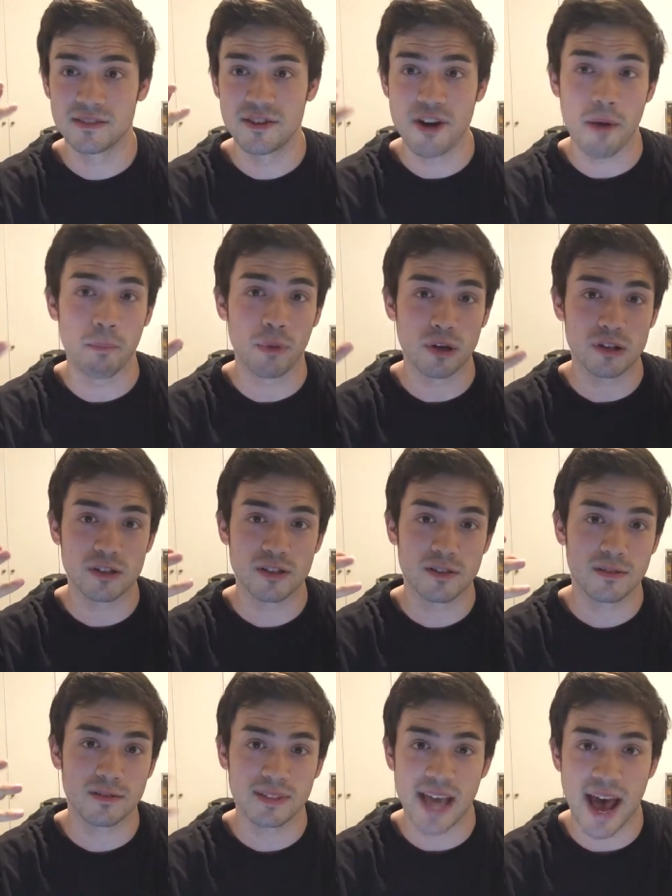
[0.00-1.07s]

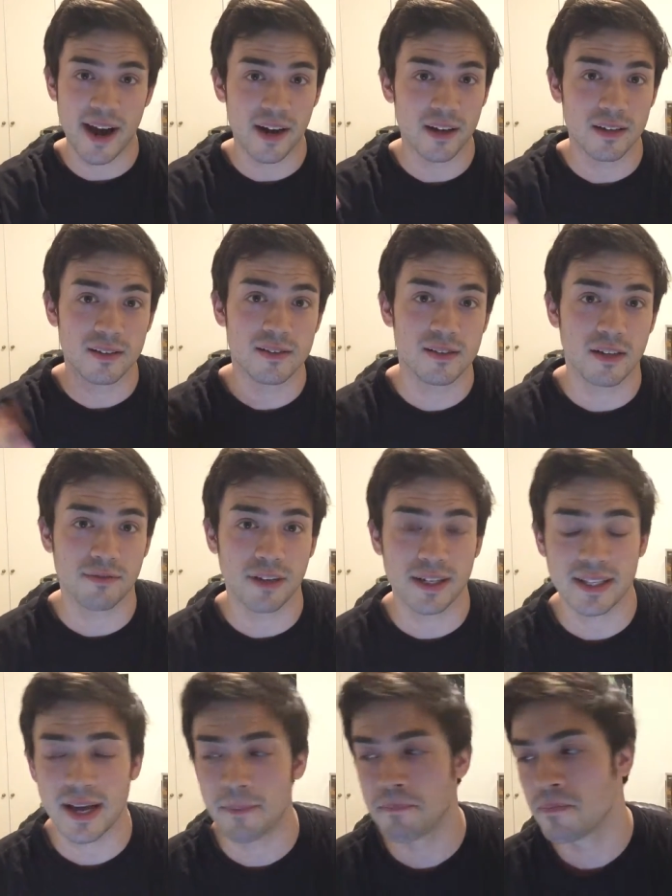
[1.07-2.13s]
numbers, data, stuff
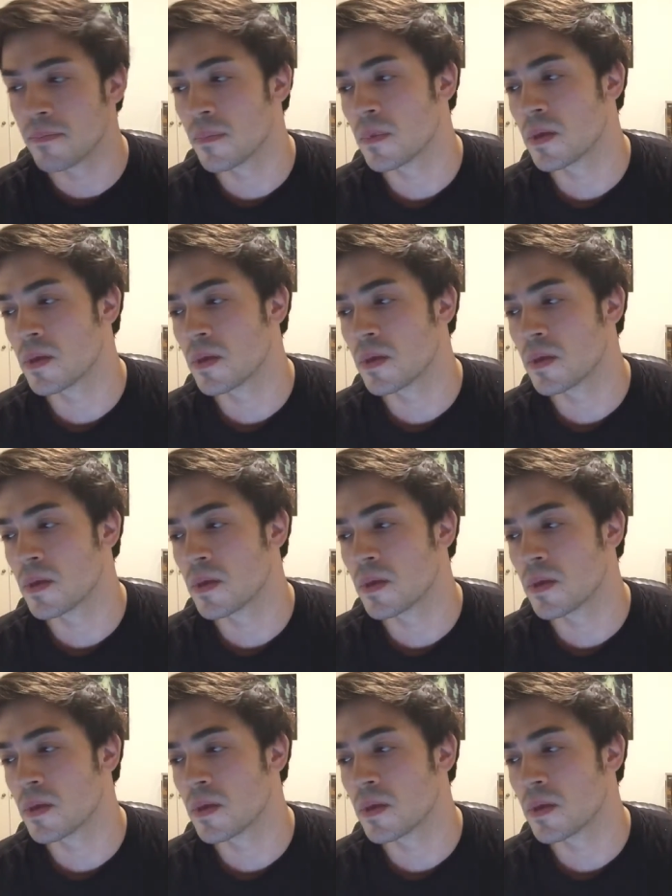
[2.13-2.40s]
like that.